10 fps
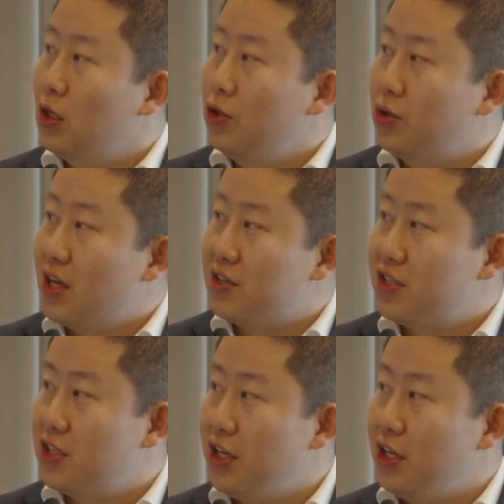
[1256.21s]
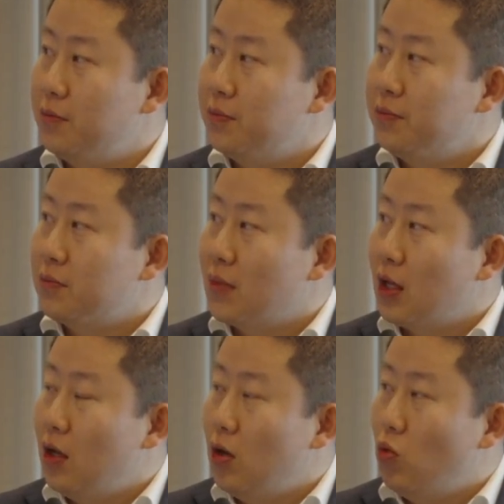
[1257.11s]
you can see
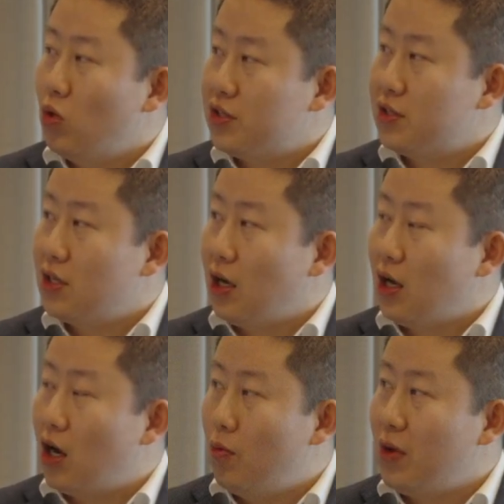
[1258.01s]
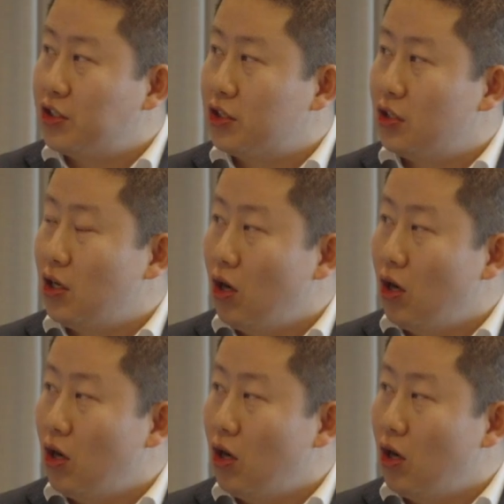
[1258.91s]
what's how much